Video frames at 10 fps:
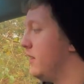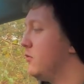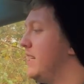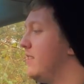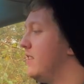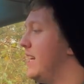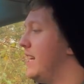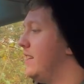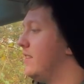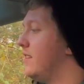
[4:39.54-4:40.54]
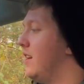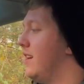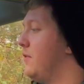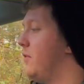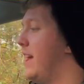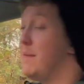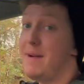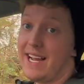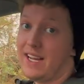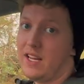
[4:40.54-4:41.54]
the reason is for the
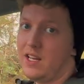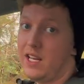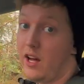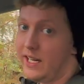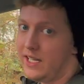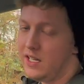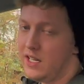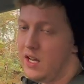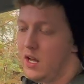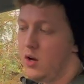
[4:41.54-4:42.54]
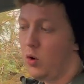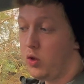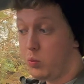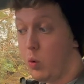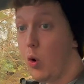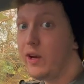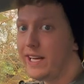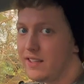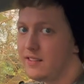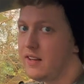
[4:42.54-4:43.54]
airbag light, or the
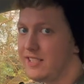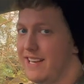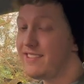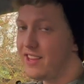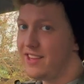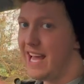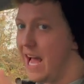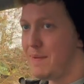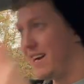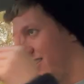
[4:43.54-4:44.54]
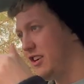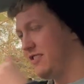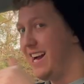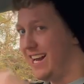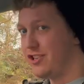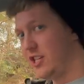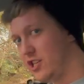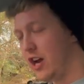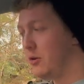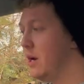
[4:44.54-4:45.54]
warning as such, is that the airbag light doesn't actually
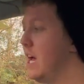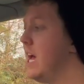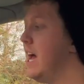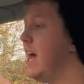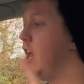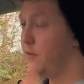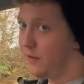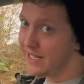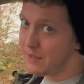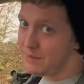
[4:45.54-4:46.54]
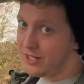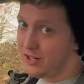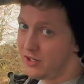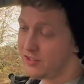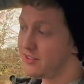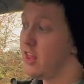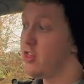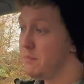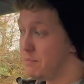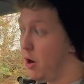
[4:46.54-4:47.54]
show. And I think that's because
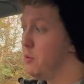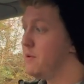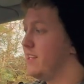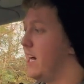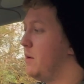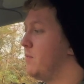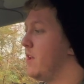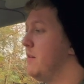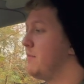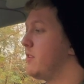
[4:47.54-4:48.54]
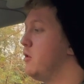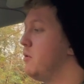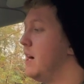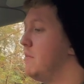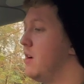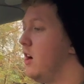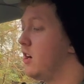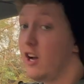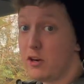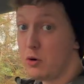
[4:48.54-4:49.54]
the bulb is out. So a
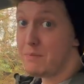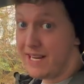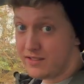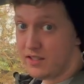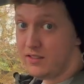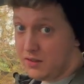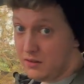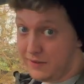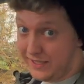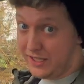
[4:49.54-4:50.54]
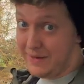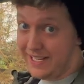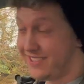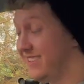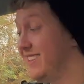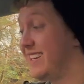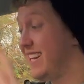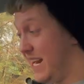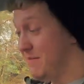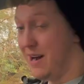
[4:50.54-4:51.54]
guy called Mason, so thank you Mason,
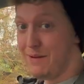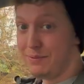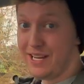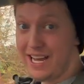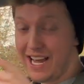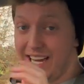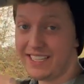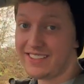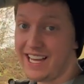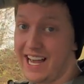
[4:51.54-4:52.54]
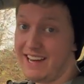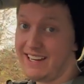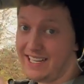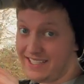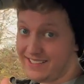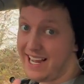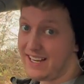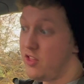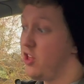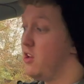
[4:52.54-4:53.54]
came up, had a scan and it said
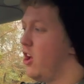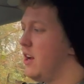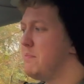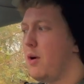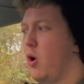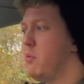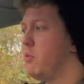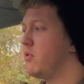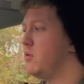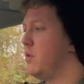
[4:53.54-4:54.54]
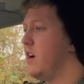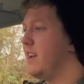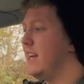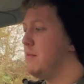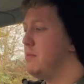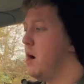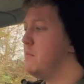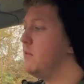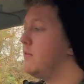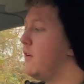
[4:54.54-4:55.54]
the light bulb wasn't working, a
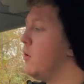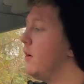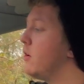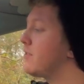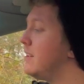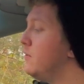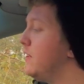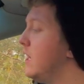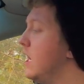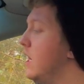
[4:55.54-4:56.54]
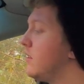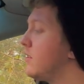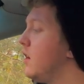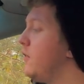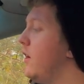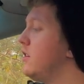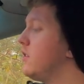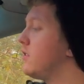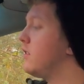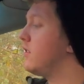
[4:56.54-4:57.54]
permanent fault on it or something. So if I
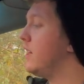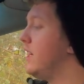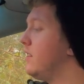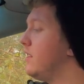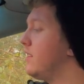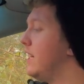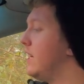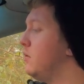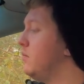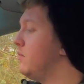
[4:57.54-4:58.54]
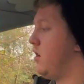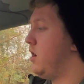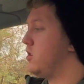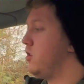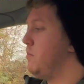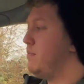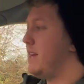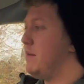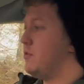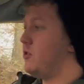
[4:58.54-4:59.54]
just take this out, I should be
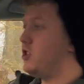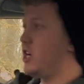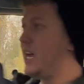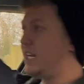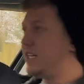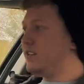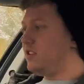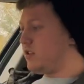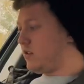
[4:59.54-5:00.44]
able to change